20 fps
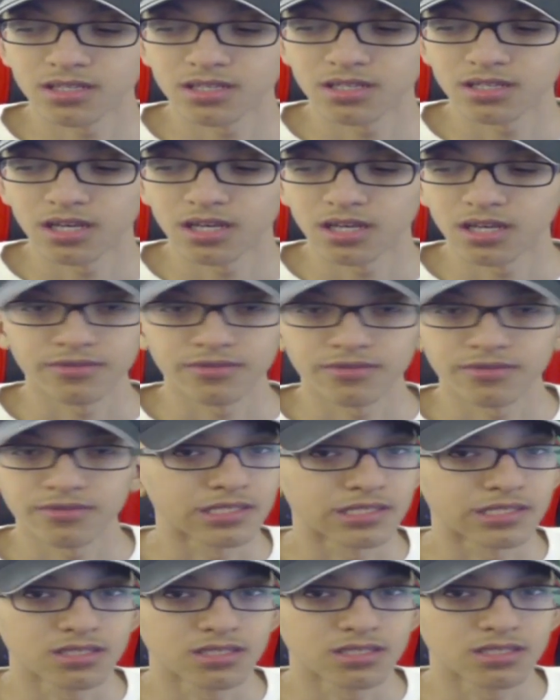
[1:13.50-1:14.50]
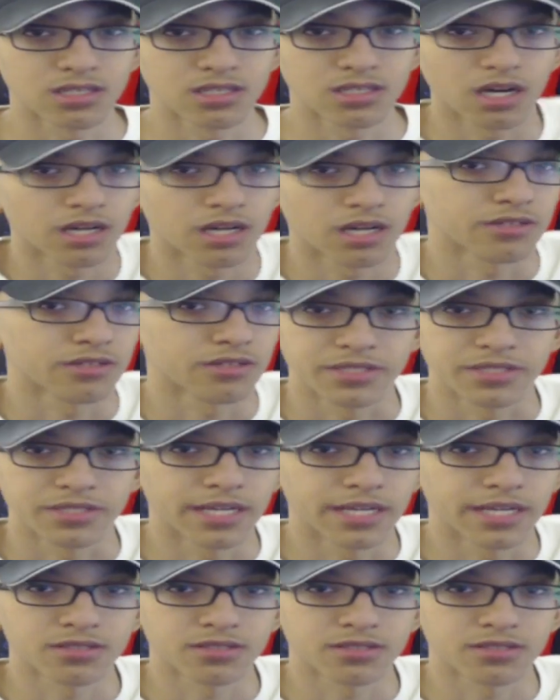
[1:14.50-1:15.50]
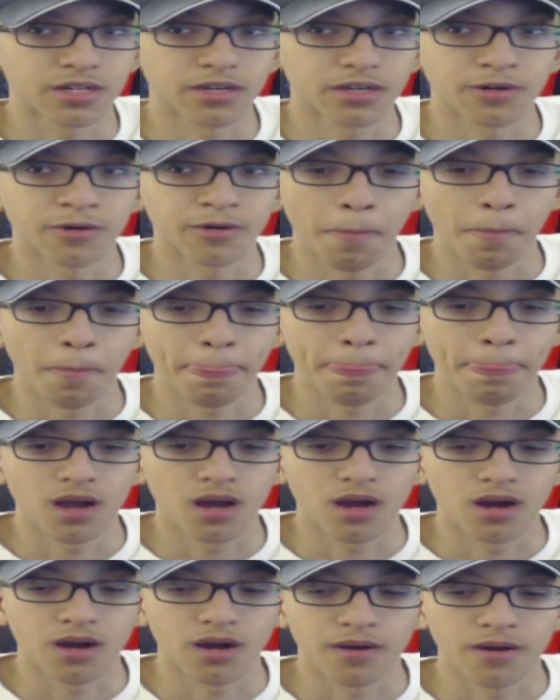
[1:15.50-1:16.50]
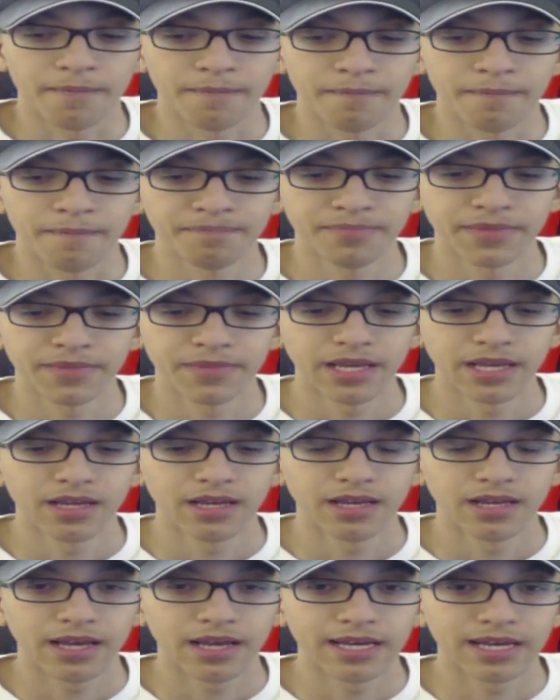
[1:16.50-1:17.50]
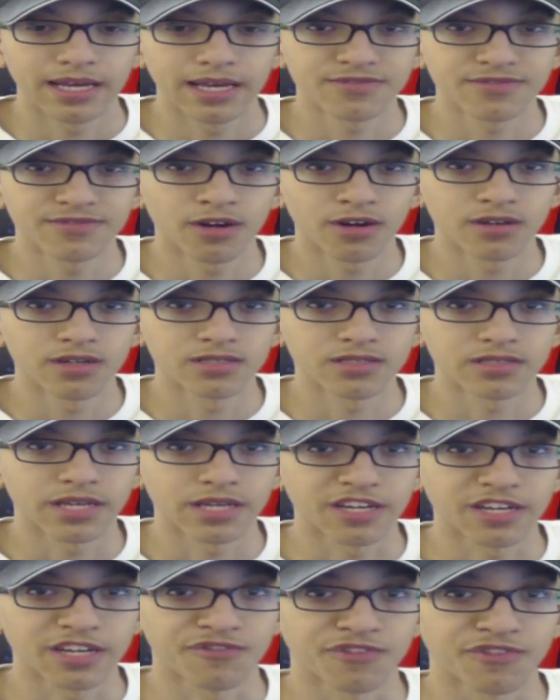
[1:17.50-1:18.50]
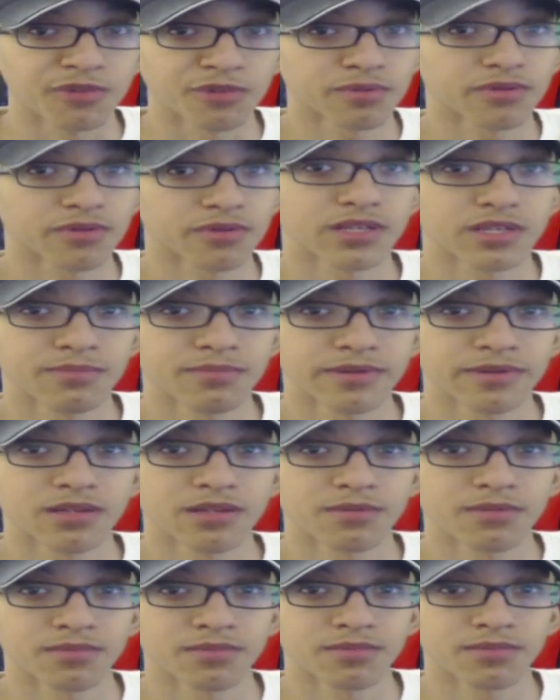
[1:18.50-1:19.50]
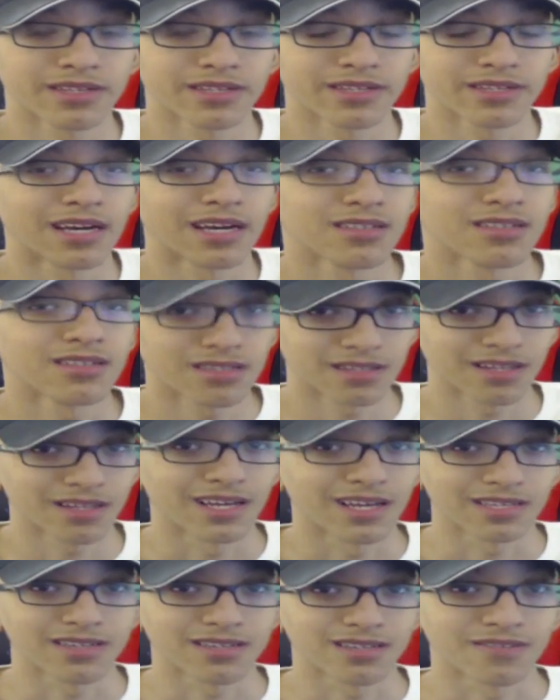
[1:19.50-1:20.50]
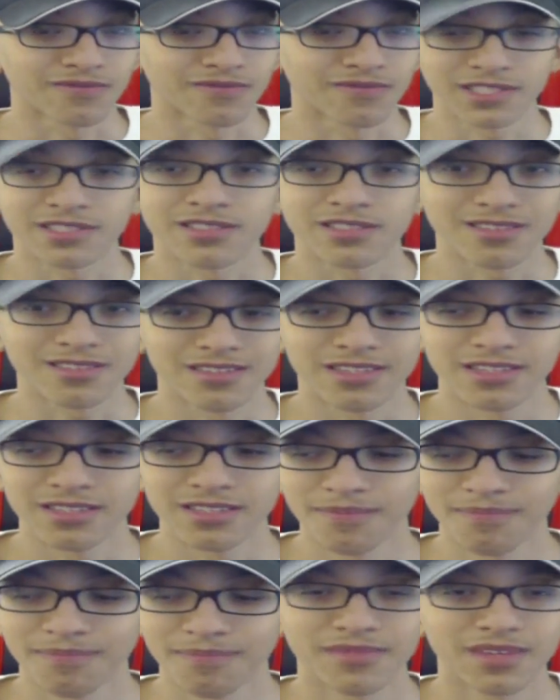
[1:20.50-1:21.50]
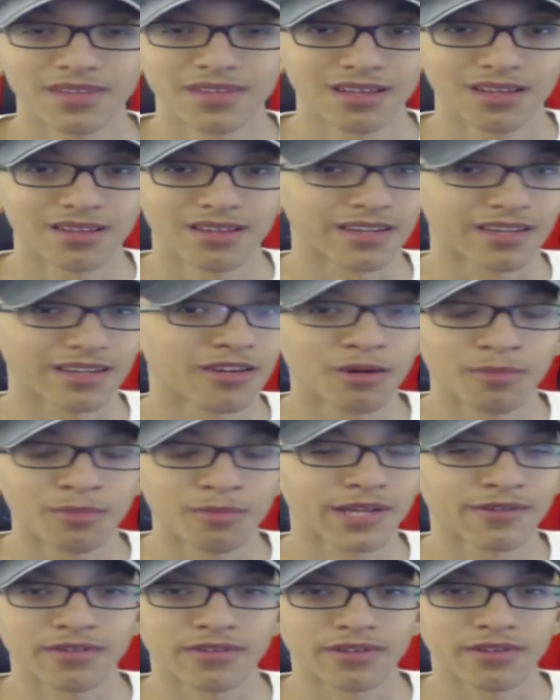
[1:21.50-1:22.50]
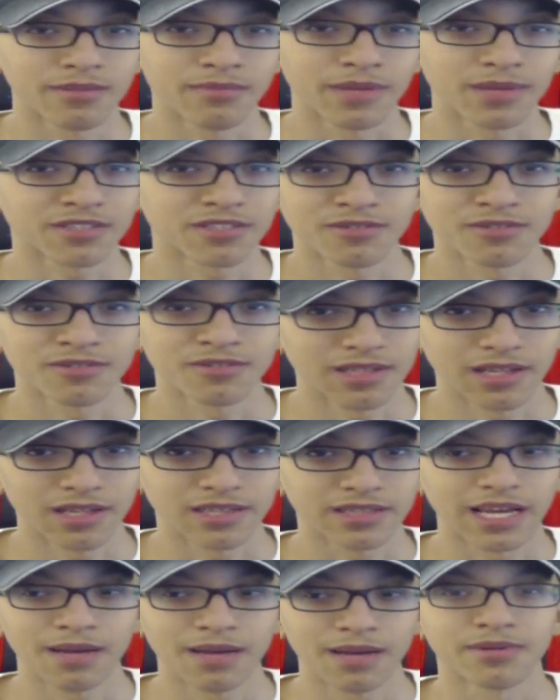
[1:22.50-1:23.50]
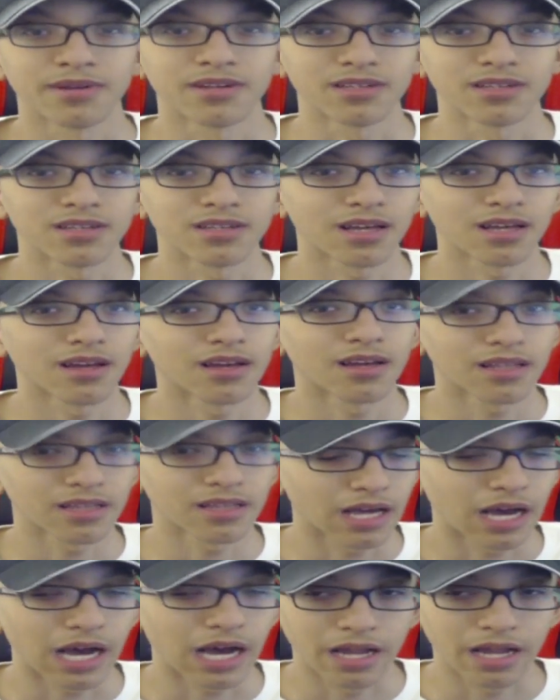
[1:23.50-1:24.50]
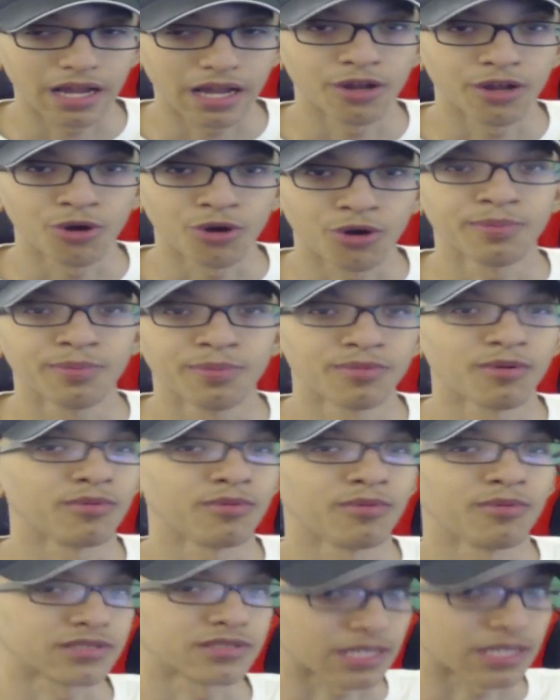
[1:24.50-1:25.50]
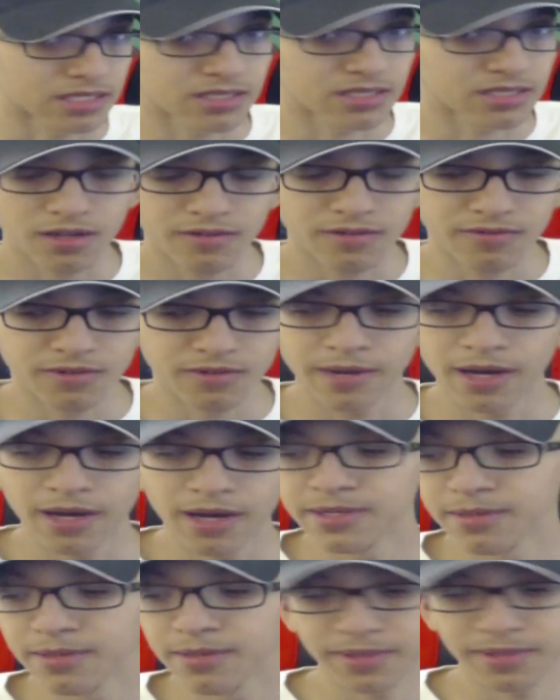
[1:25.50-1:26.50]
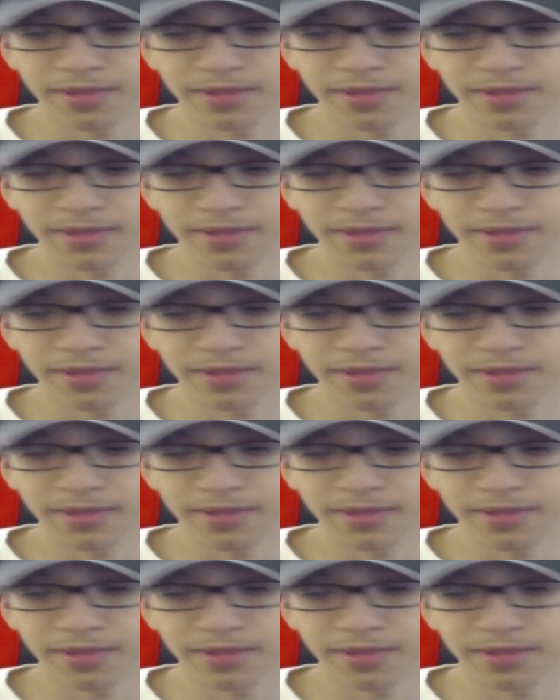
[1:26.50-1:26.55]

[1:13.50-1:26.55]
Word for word: every other day or so. Um, as far as like verbally being bullied, not like physically, like nobody really messed with me like that, but I know people would say stuff about me. But